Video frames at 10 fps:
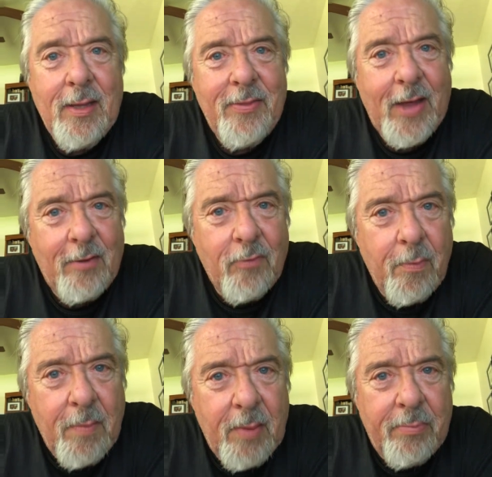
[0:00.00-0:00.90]
that
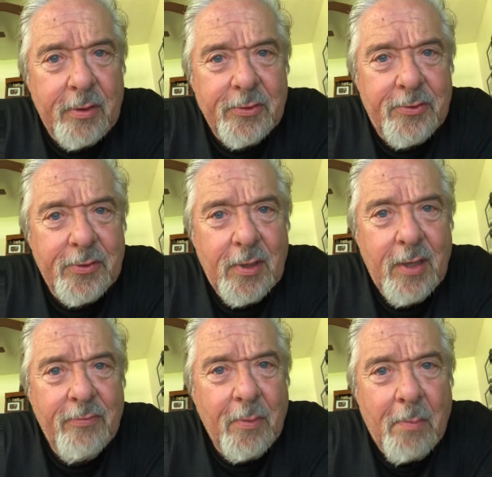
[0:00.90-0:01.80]
remembrance
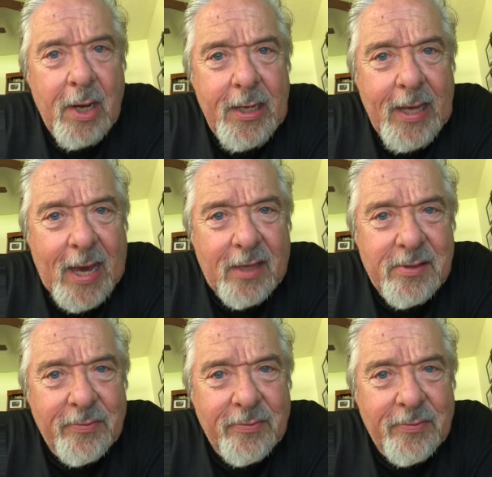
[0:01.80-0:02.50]
of the mighty acts